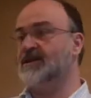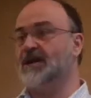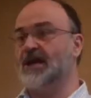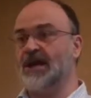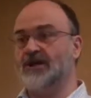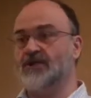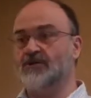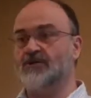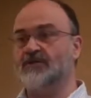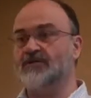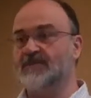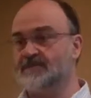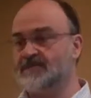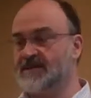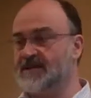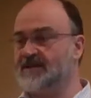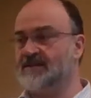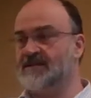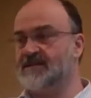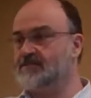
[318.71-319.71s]
and all of the
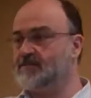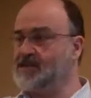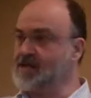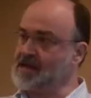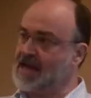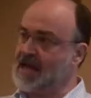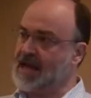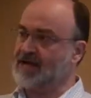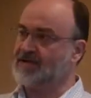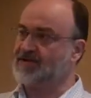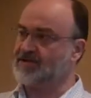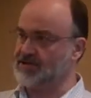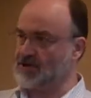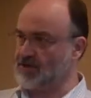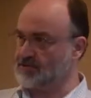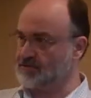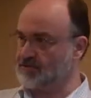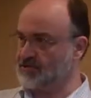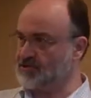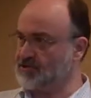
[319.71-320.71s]
PCB CAD is
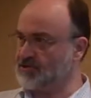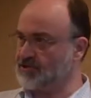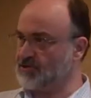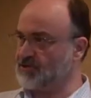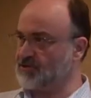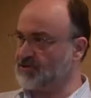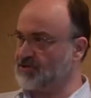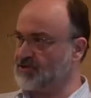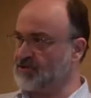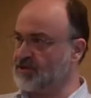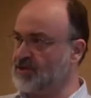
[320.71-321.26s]
open source.